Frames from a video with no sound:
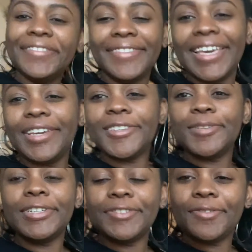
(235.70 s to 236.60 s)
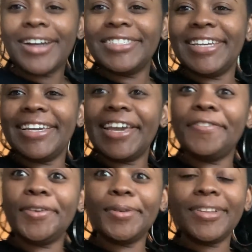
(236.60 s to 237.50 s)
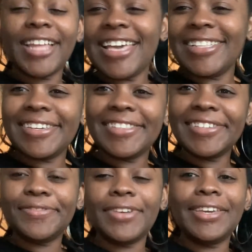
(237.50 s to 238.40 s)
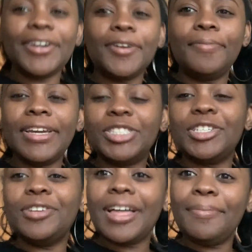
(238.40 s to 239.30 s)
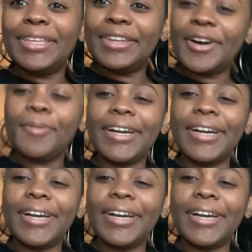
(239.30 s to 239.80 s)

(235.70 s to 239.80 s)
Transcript: thank y'all so much for watching. If you liked this video, make sure you let me know by